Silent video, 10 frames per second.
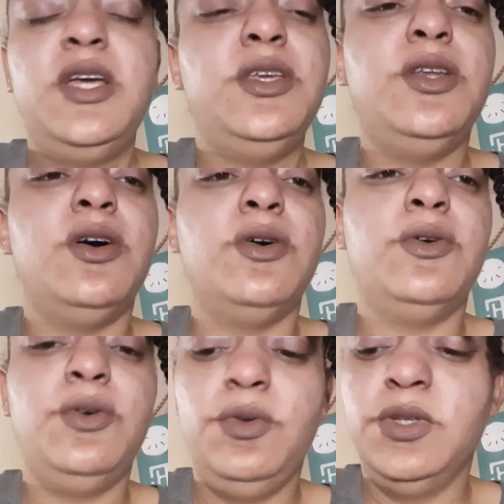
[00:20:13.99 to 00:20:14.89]

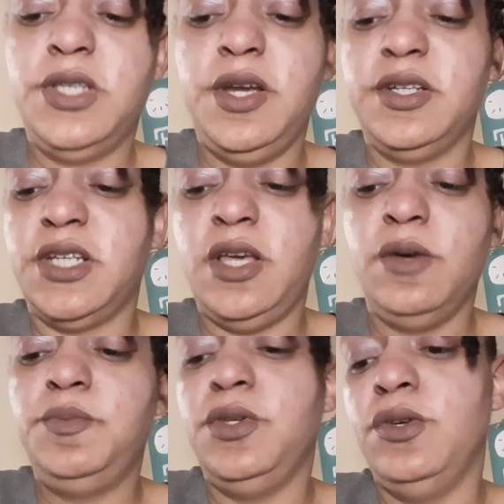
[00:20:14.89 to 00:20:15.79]
Who is here to
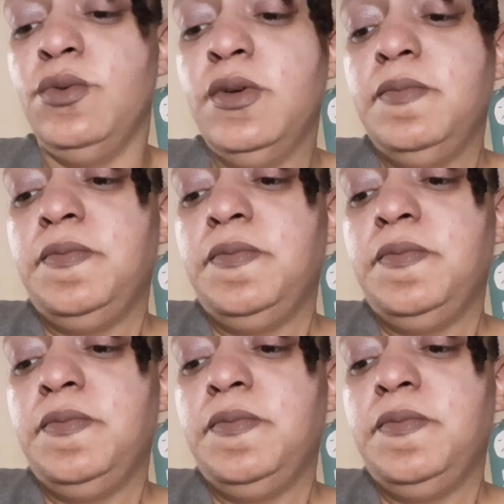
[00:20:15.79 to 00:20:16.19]
help you?